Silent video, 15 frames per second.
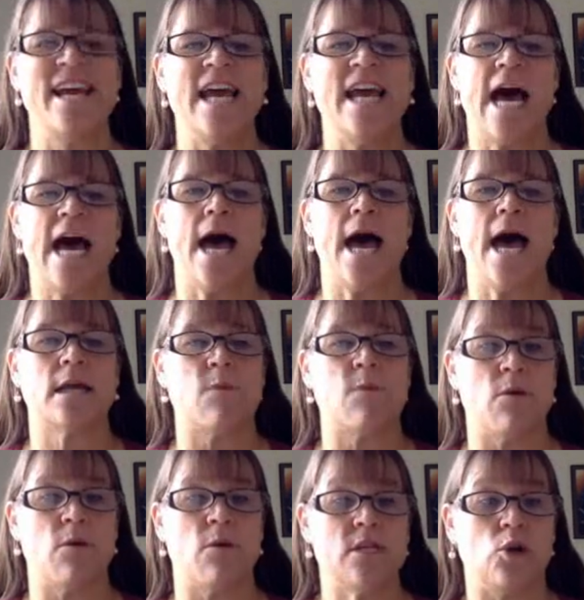
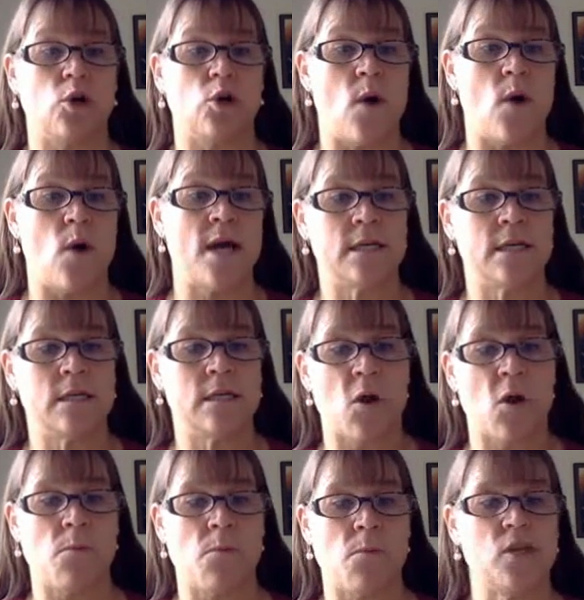experimental or
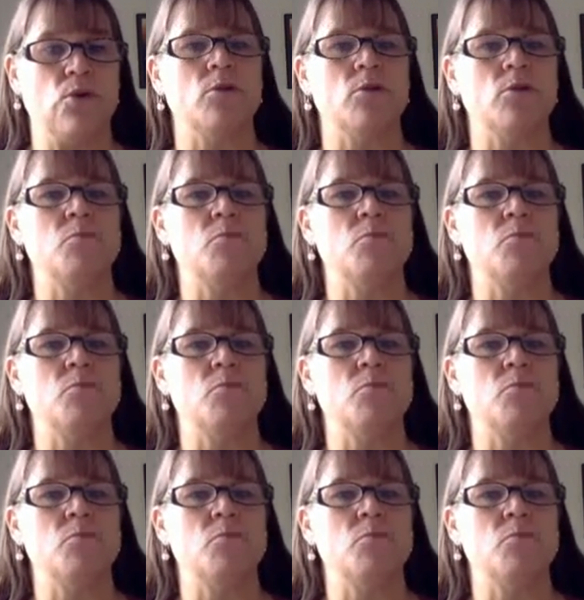quasi-experimental groups.